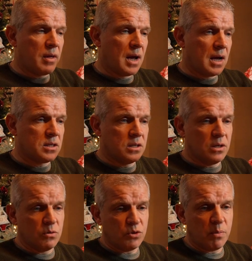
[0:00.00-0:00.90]
thing I had to
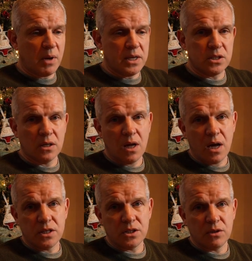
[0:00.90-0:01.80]
do was replace the
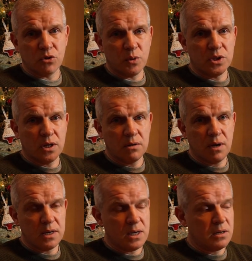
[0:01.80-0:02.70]
light seals, which
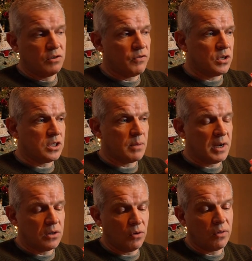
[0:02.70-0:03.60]
I did, the first time
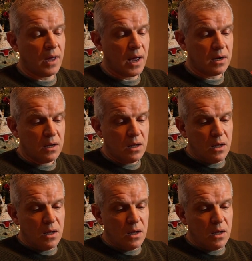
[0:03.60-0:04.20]
I'd done that.